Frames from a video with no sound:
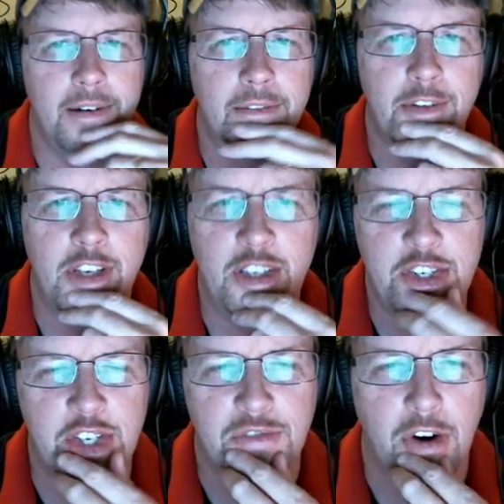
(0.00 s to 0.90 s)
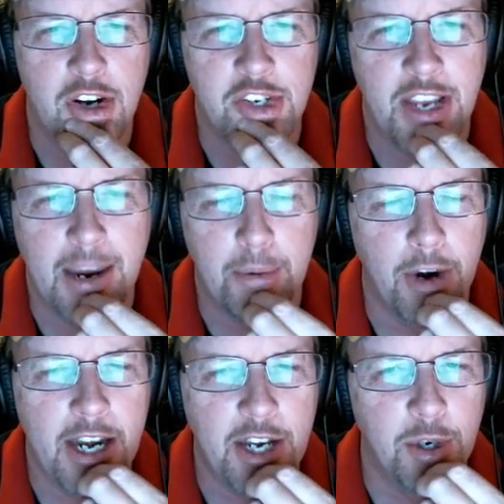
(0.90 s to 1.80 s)
at least as far as ham
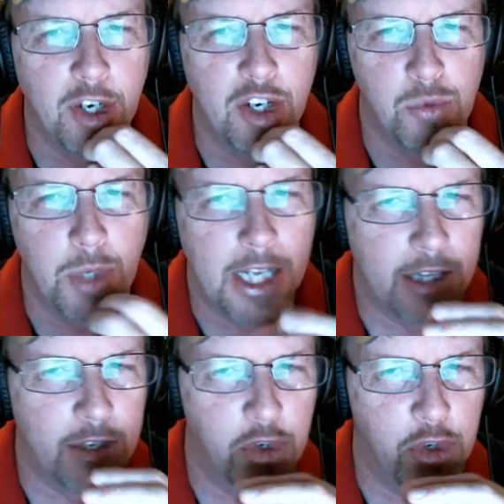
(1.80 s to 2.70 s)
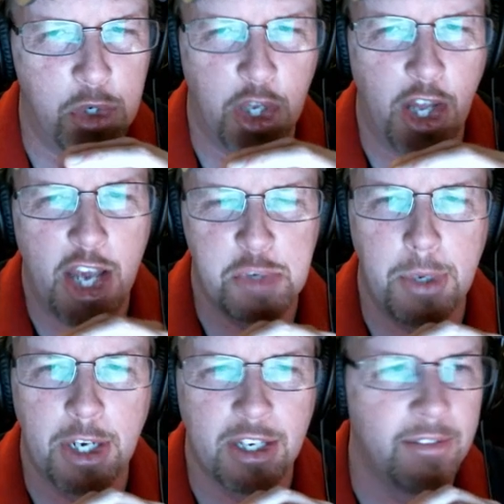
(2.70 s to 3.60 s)
radio goes, we like the social
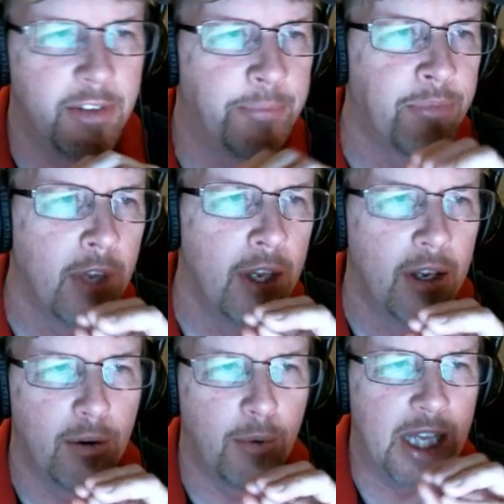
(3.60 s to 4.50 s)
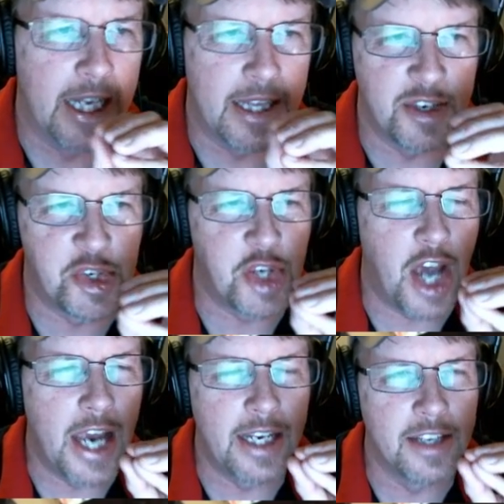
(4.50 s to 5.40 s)
aspect of it. We like the
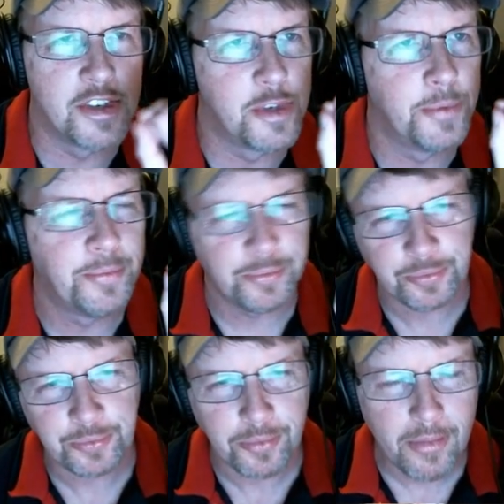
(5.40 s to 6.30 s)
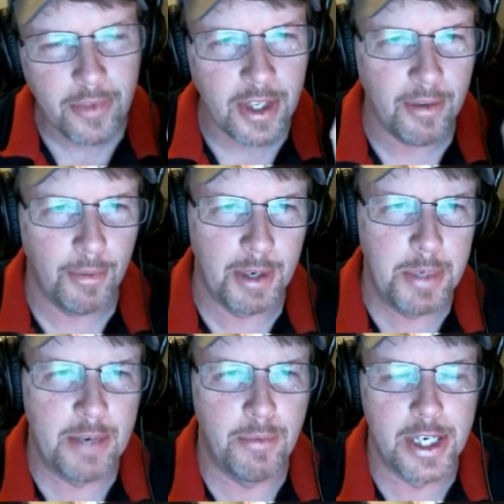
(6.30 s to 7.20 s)
science. We,
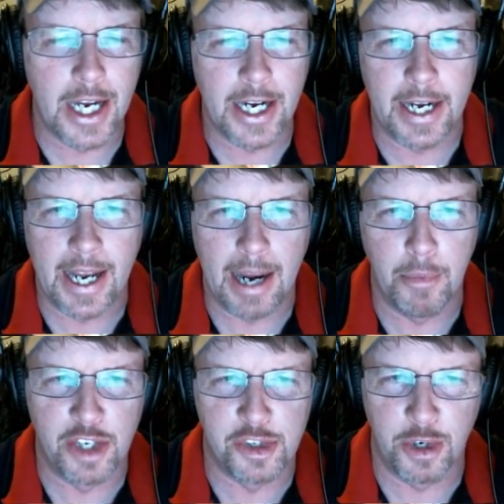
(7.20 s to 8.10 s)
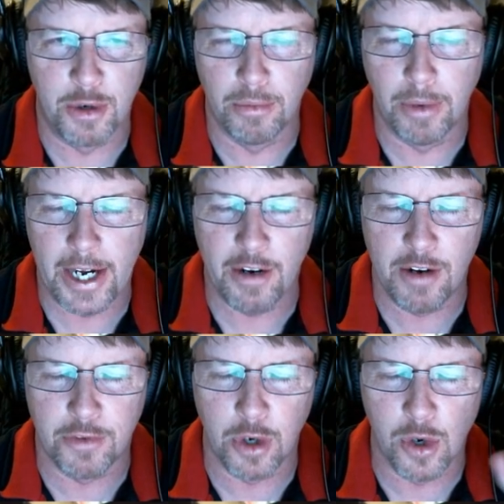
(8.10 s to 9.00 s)
we, we got into ham radio, radio
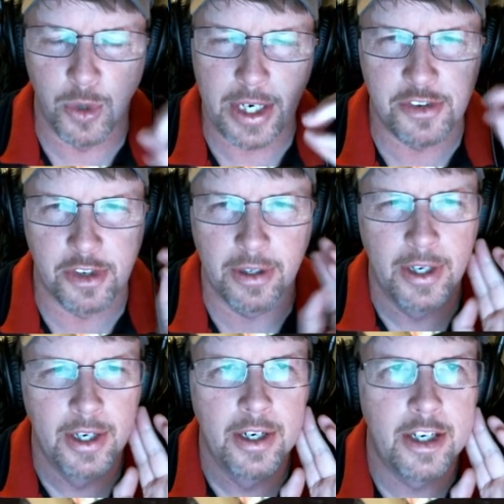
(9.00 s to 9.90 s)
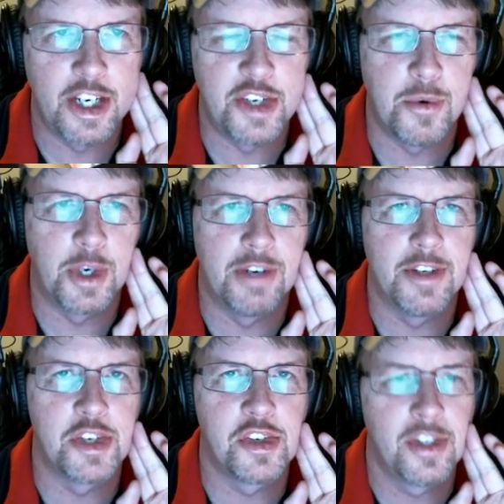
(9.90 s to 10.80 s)
for a reason. Each one of
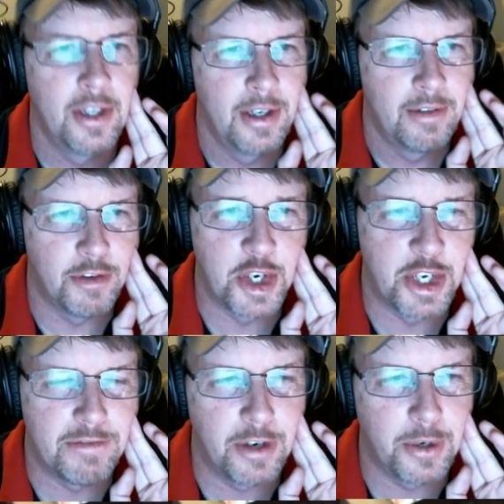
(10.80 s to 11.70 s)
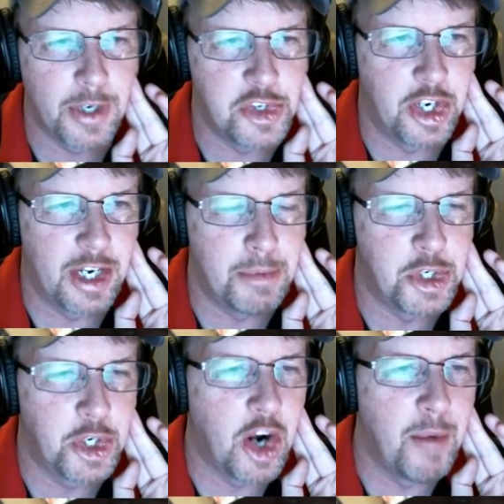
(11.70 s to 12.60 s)
us for a different reason, I'm
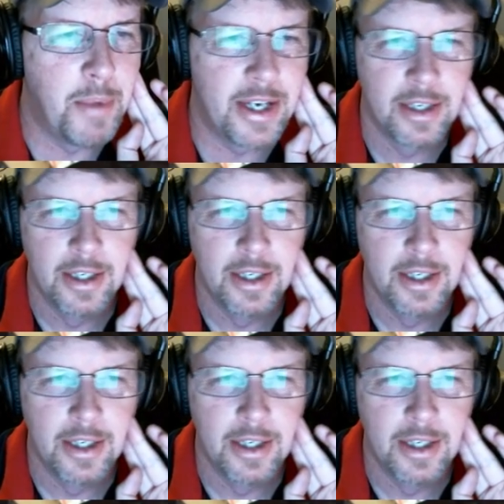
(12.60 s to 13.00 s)
sure. But,